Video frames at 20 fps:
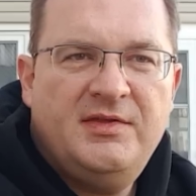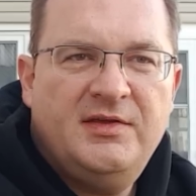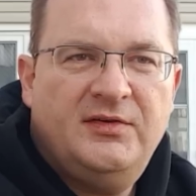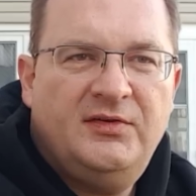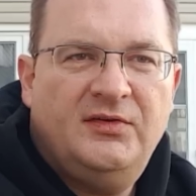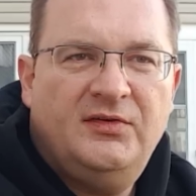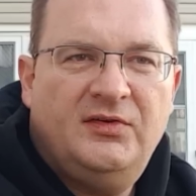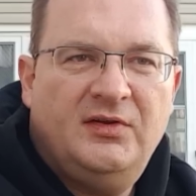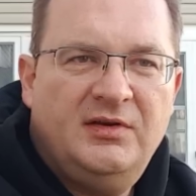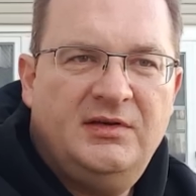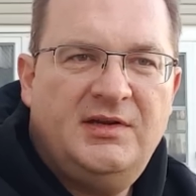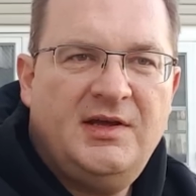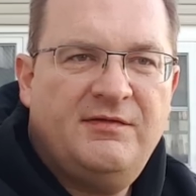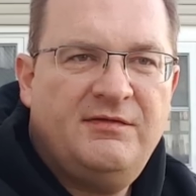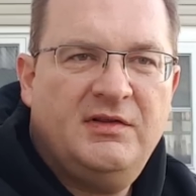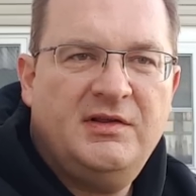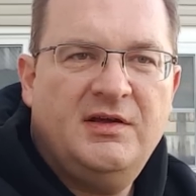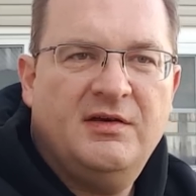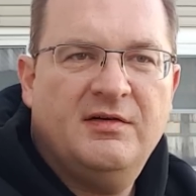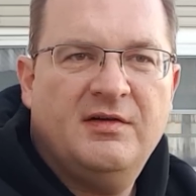this is
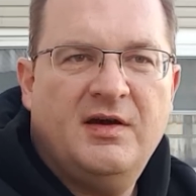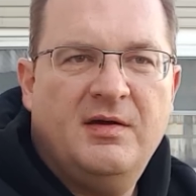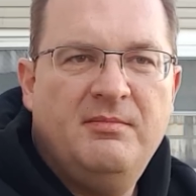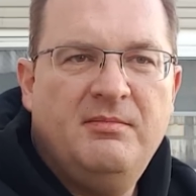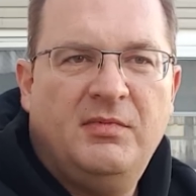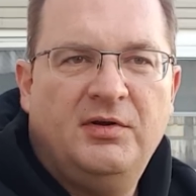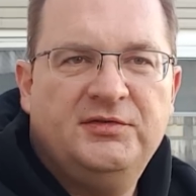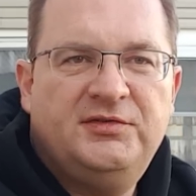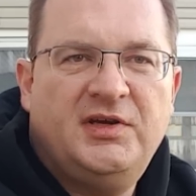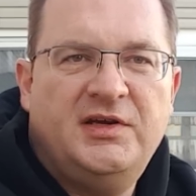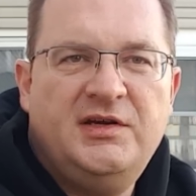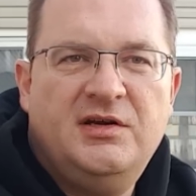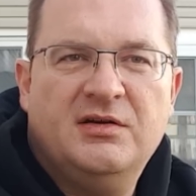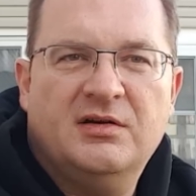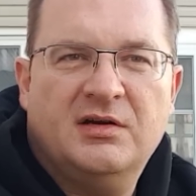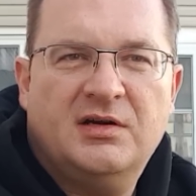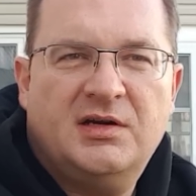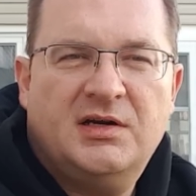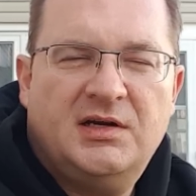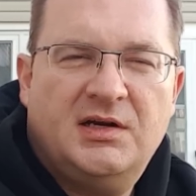definitely a
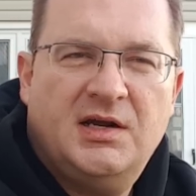multi-year